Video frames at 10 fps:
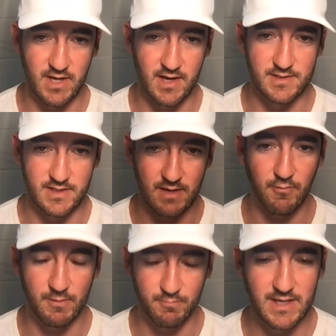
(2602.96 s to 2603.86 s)
Tim does. And then
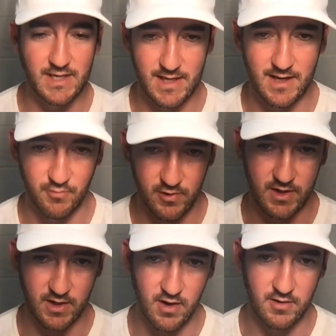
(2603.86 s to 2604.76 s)
when we need him, we're going
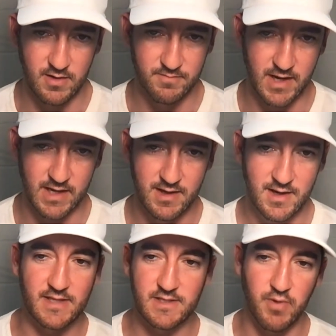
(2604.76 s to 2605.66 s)
to call him. Like
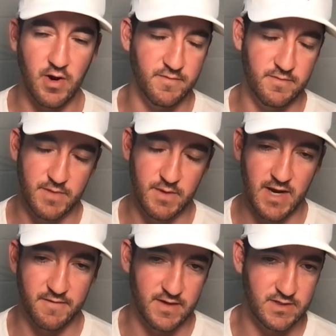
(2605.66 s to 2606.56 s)
that's a part of the
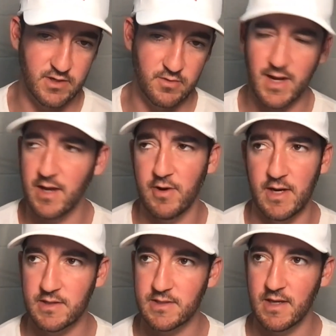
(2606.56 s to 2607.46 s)
benefit too. But I agree.
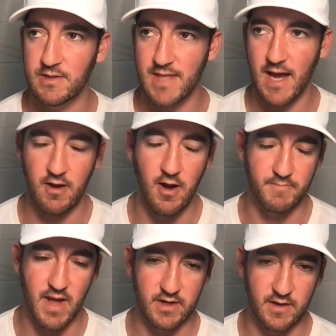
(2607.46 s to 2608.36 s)
It's that
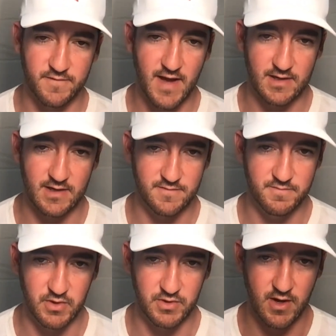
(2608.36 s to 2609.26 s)
compounding effect of
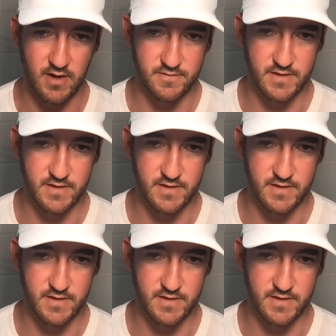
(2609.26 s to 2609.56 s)
building off